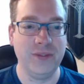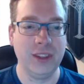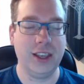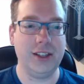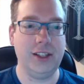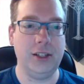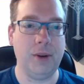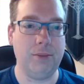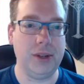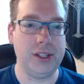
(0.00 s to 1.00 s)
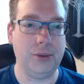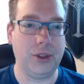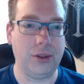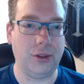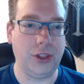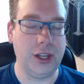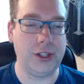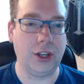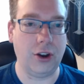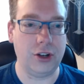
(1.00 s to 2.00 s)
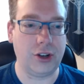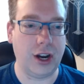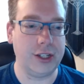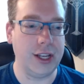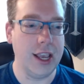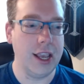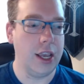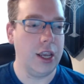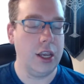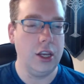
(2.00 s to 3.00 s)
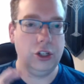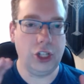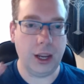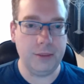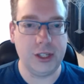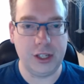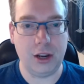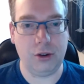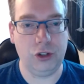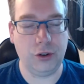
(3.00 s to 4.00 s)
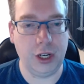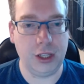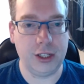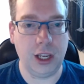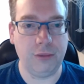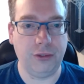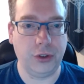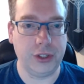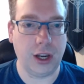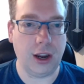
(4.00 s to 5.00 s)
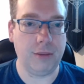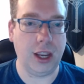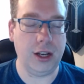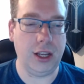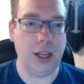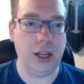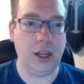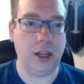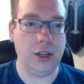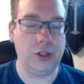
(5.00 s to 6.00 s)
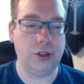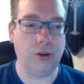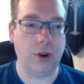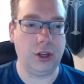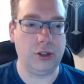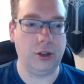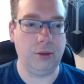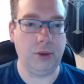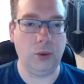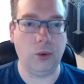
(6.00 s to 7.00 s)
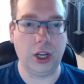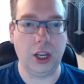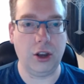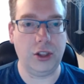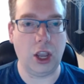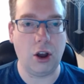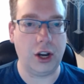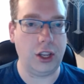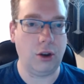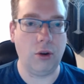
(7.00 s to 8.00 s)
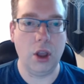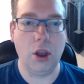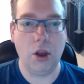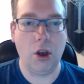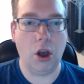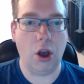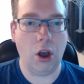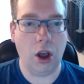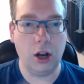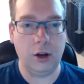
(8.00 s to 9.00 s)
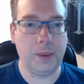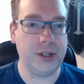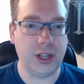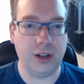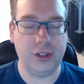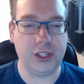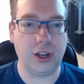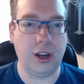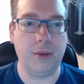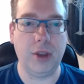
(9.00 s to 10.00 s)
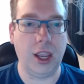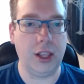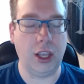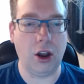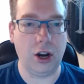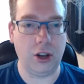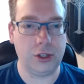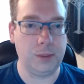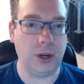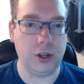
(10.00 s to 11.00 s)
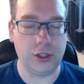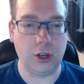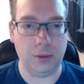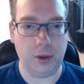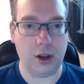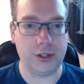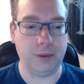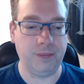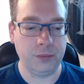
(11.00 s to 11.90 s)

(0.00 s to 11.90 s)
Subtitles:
because he's been busy with other things and contracts. James is now joining the team full-time, and he is going to be working on the audio 100% of his time, and the audio experience is going to be awesome.